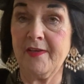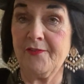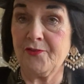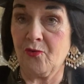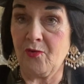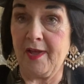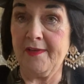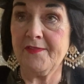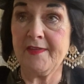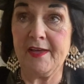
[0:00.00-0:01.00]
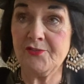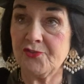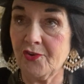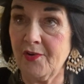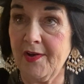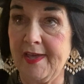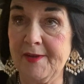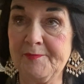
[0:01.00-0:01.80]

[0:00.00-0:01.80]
His grace and joy.